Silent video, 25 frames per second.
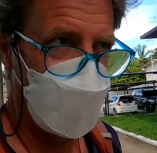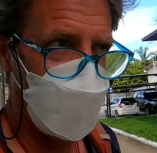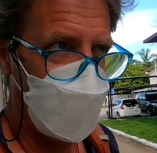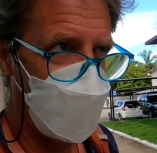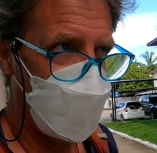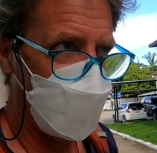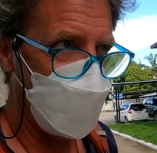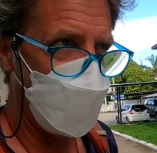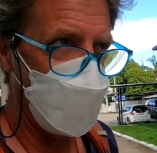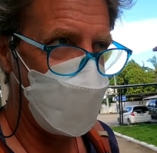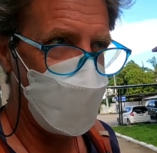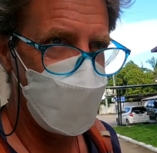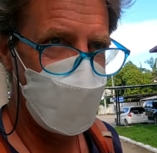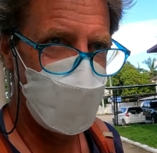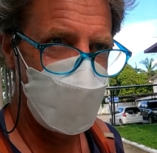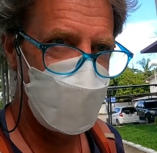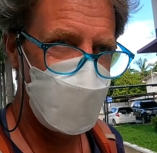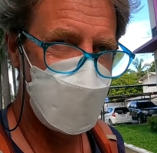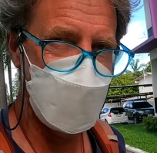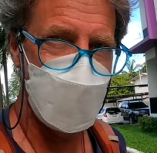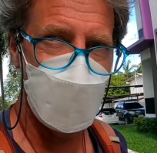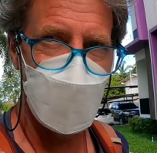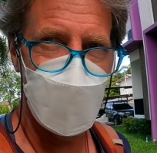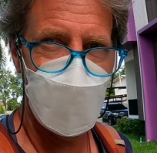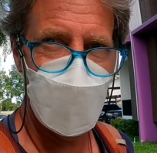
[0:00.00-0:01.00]
than I have
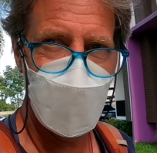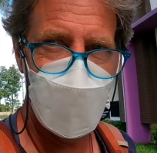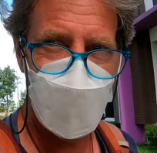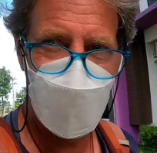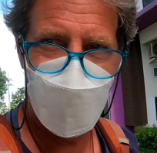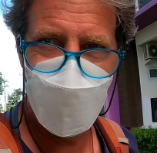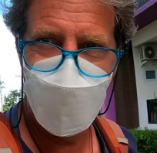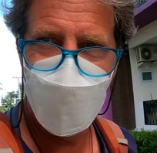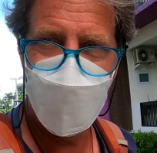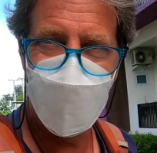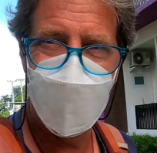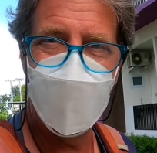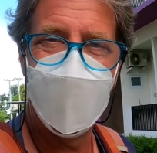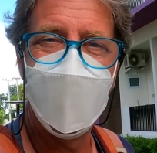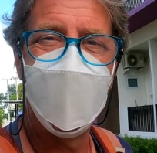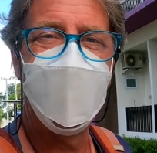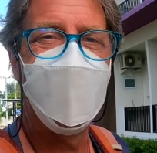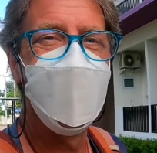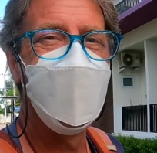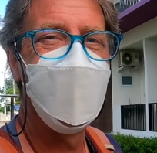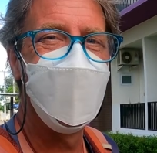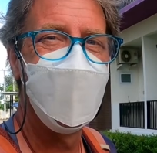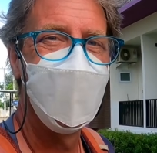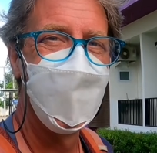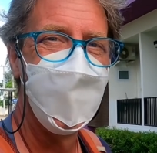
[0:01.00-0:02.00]
been today.
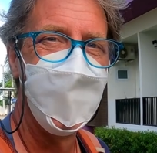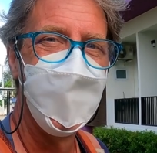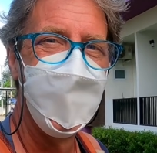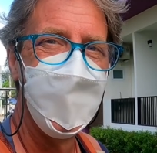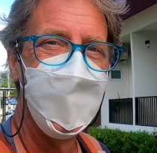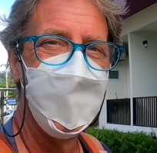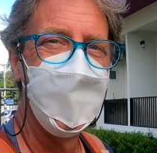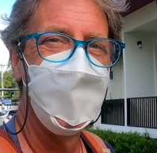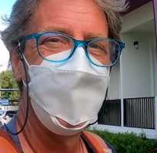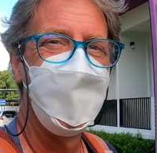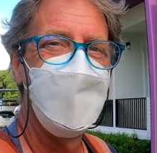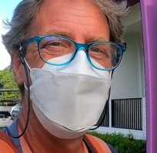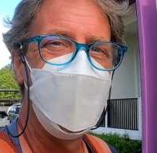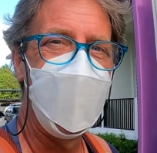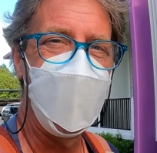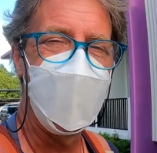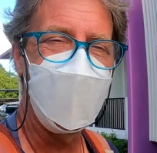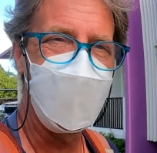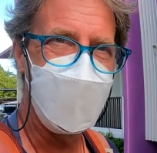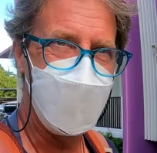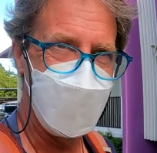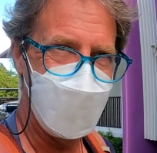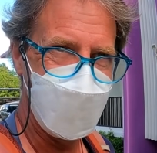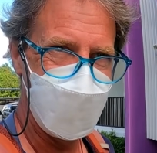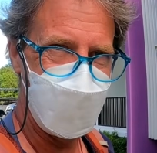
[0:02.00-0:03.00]

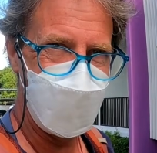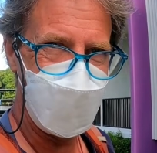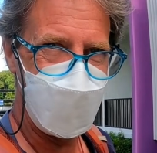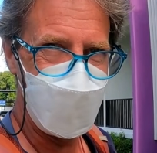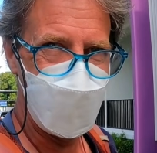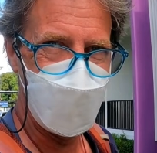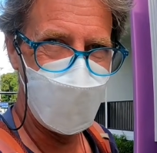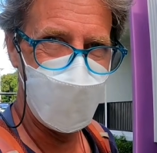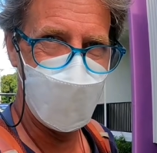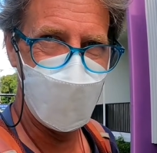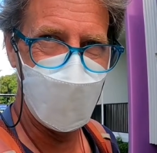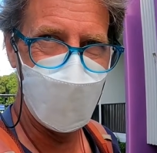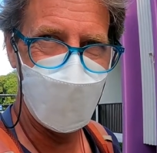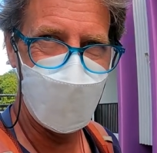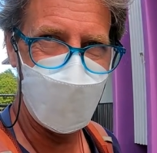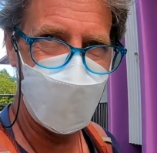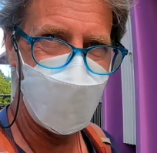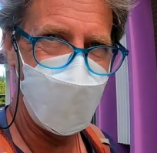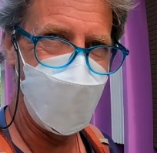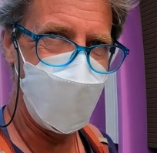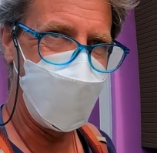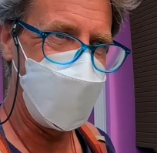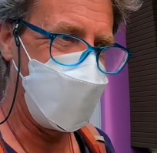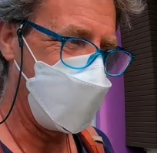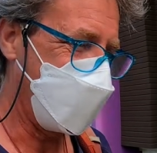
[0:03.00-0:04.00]
Packing the scooter,
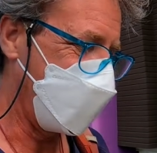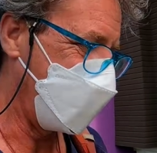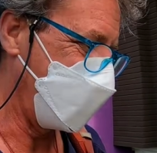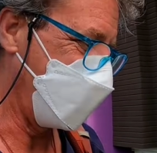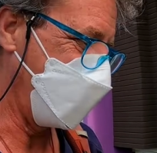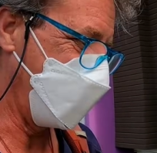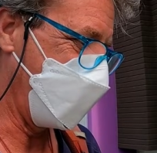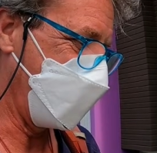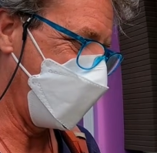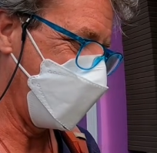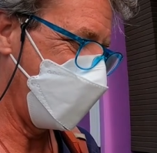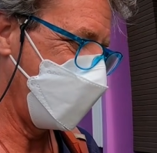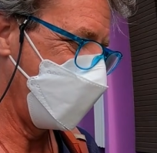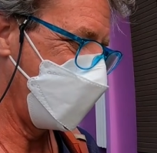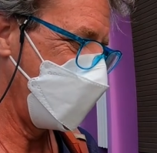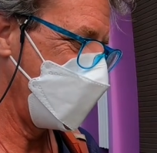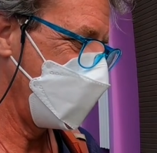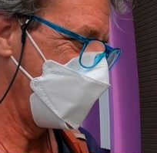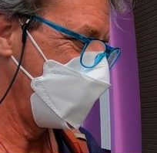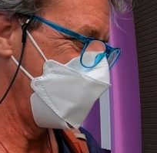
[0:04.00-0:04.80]
getting here,